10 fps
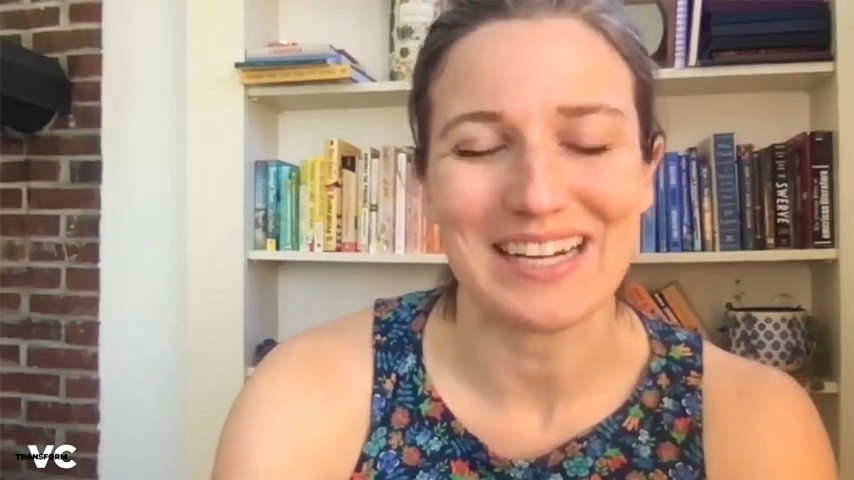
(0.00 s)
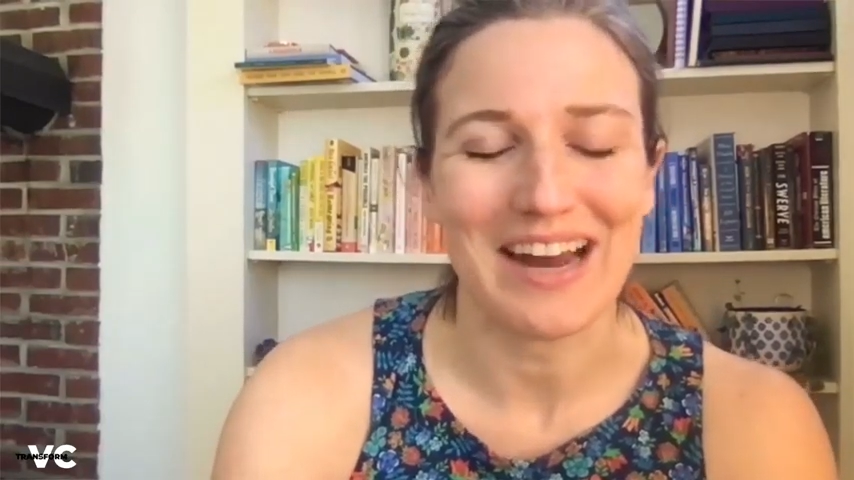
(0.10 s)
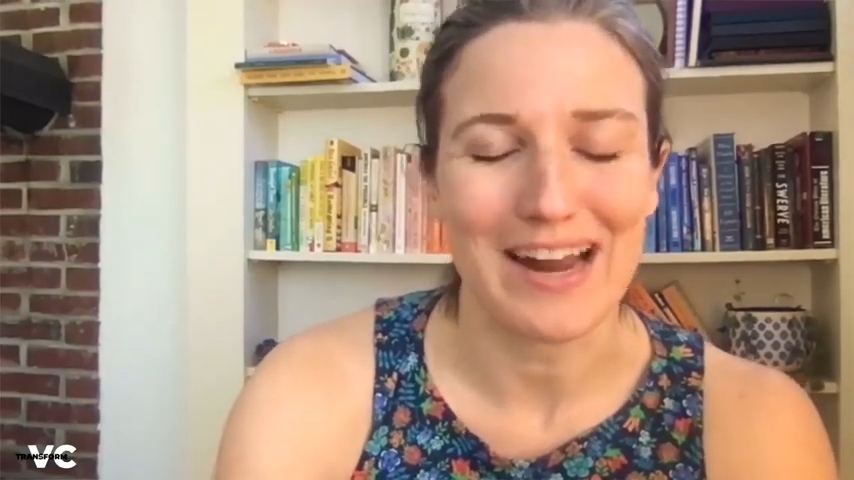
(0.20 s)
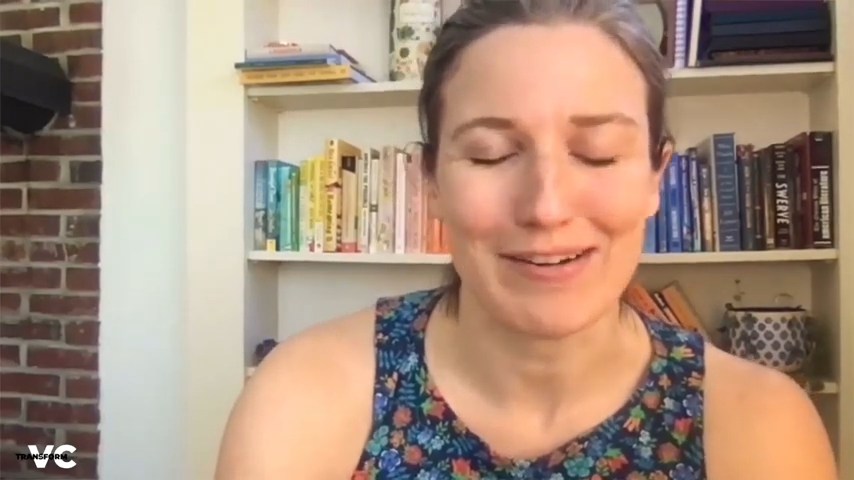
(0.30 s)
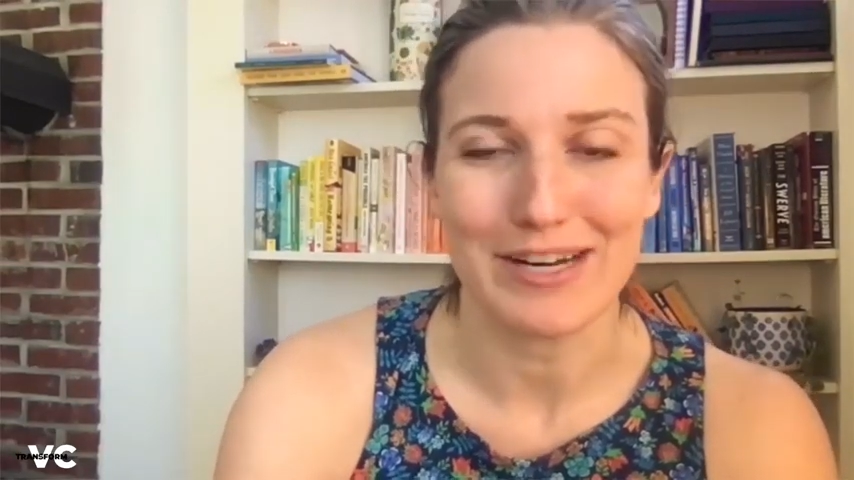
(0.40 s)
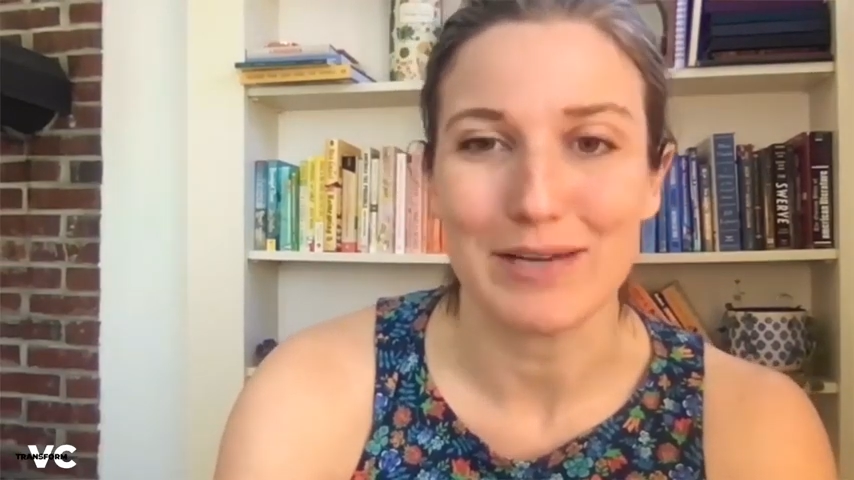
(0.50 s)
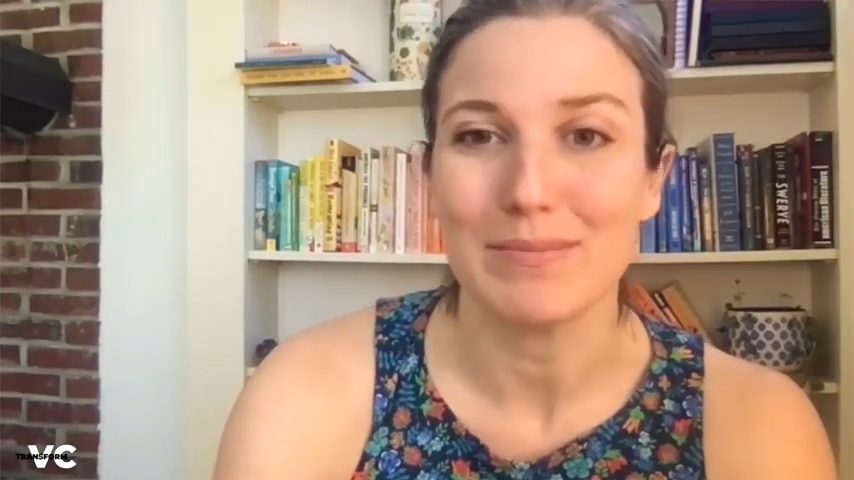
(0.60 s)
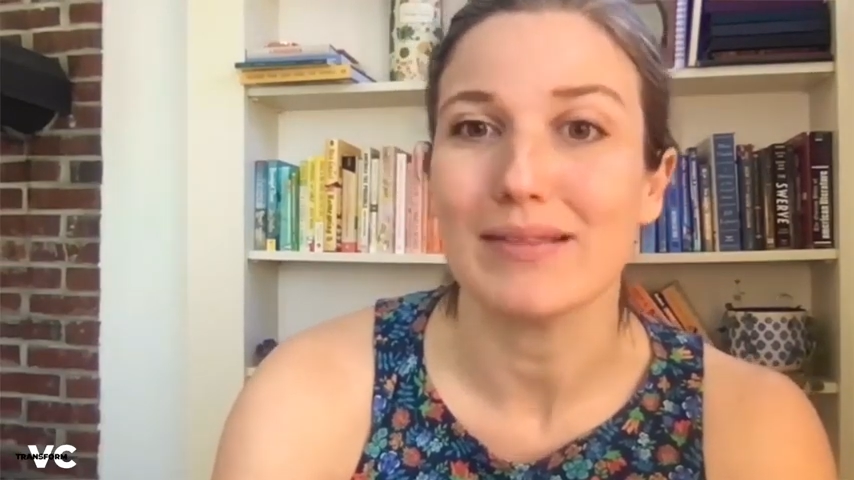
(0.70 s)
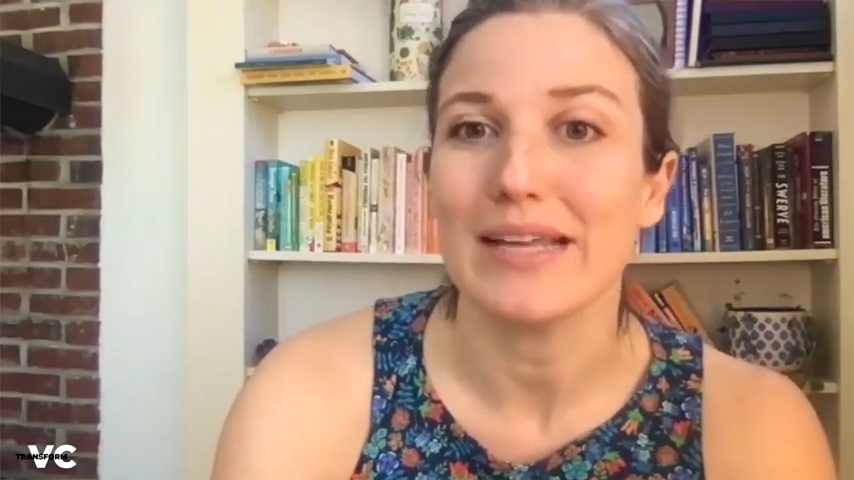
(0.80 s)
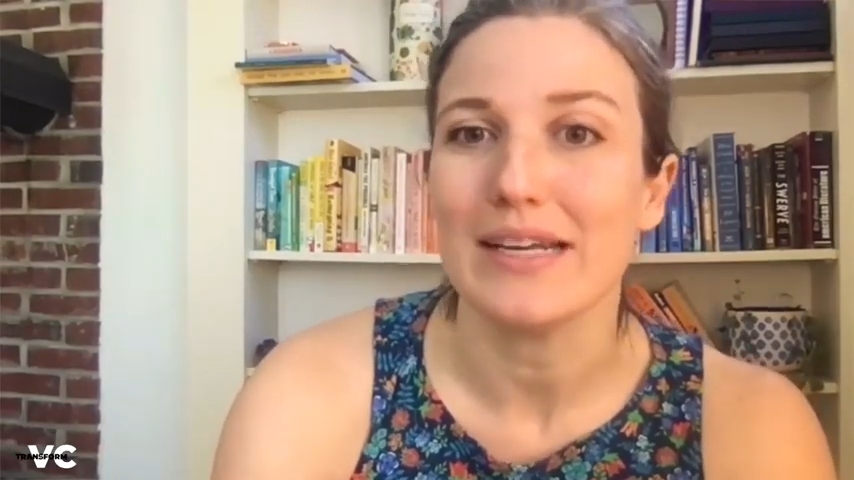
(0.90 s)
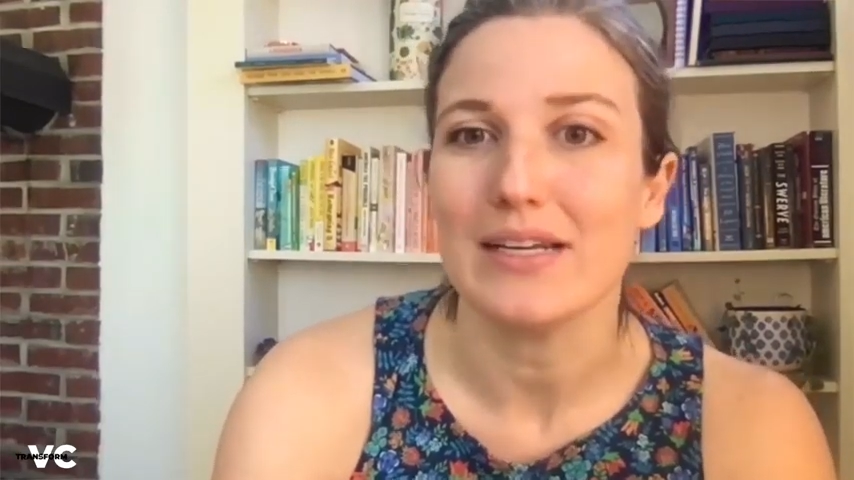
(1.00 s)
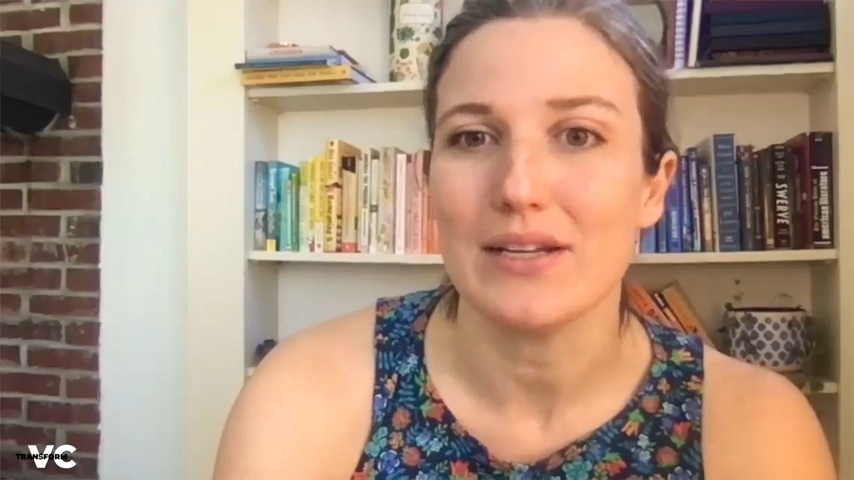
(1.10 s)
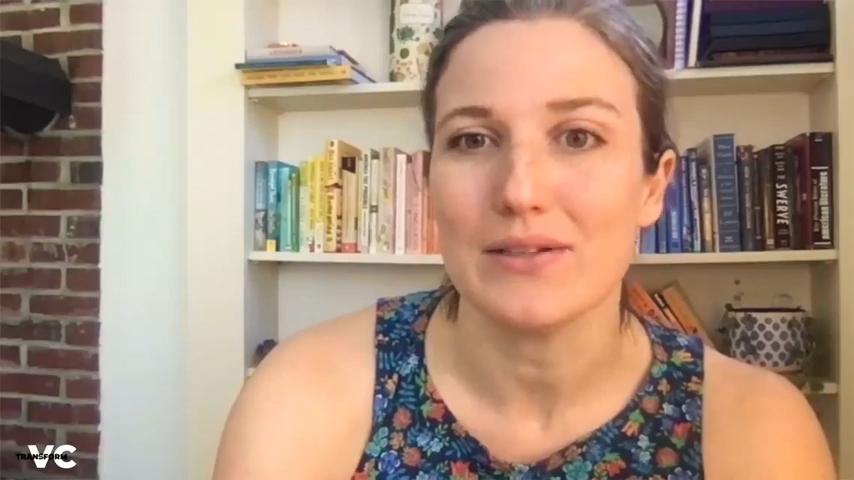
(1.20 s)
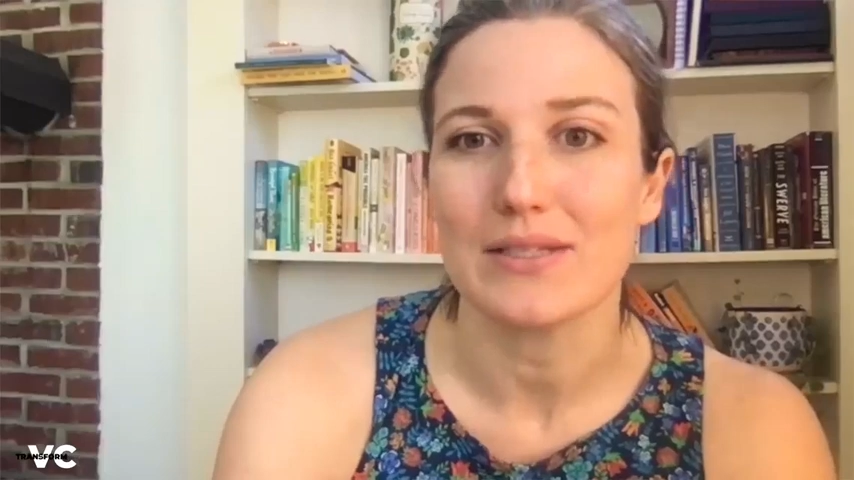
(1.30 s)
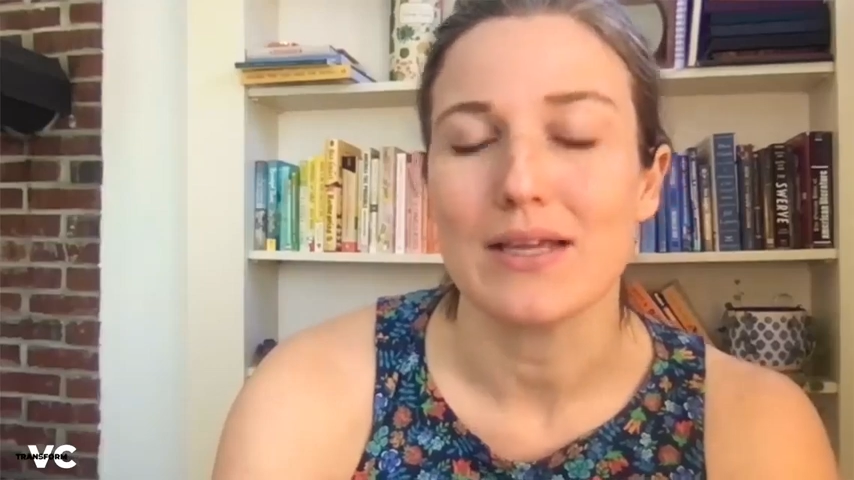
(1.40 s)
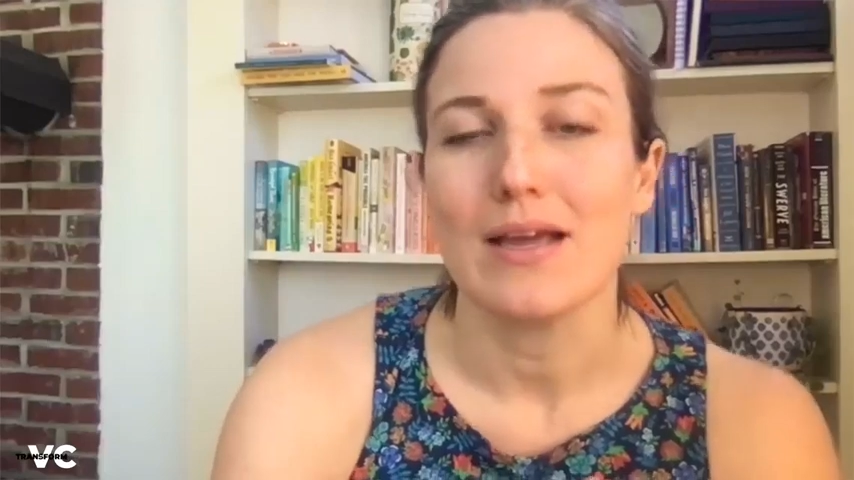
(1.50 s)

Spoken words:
acronym, land use